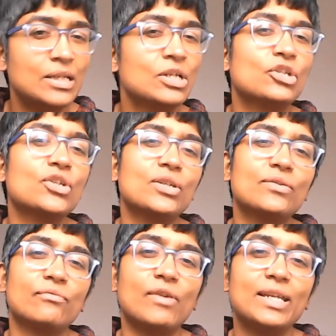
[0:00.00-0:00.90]

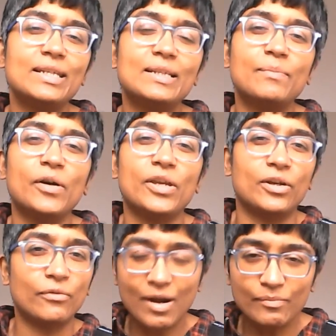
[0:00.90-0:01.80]
She's raised by her
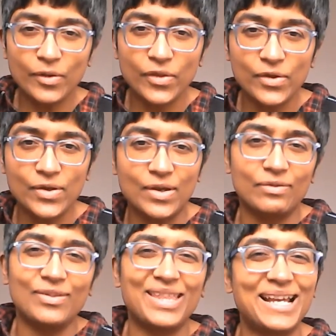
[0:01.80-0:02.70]
grandmother,
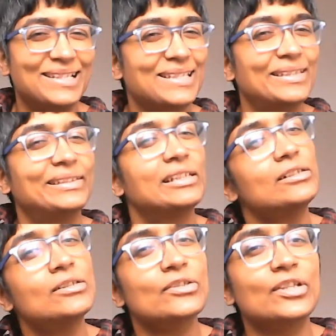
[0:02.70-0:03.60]
and that's
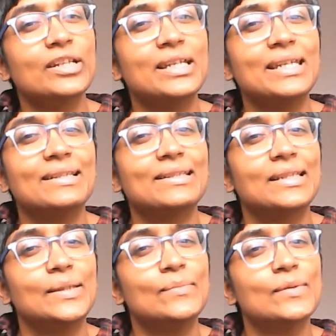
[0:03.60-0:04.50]
largely, it
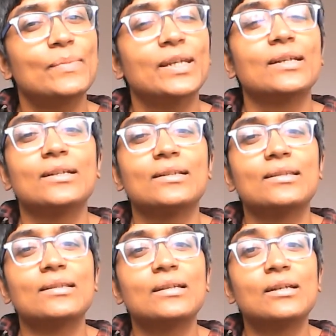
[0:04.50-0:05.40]
seems,
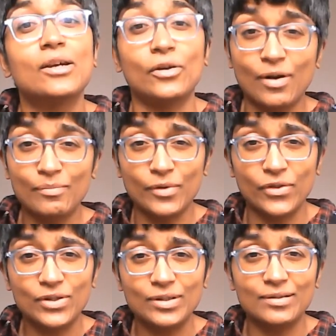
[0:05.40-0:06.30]
because her
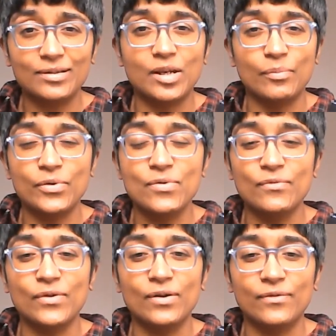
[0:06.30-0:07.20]
grandmother doesn't approve
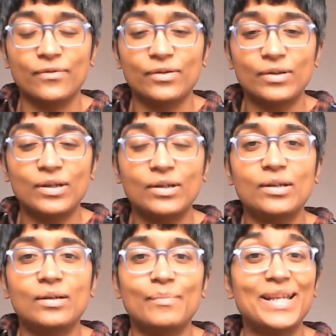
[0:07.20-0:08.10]
of
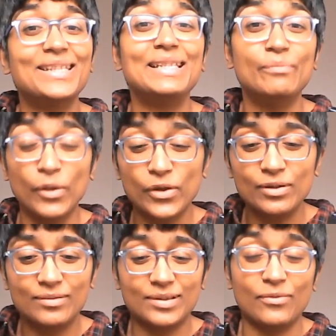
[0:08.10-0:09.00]
Betty's mother,
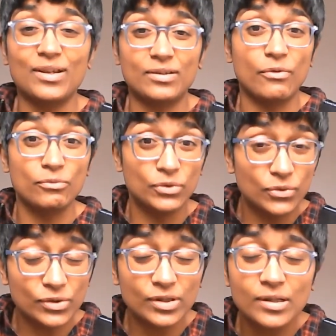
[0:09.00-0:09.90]
so that's her own
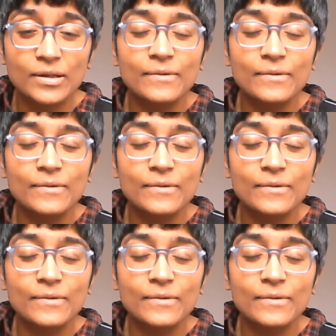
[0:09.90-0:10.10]
daughter,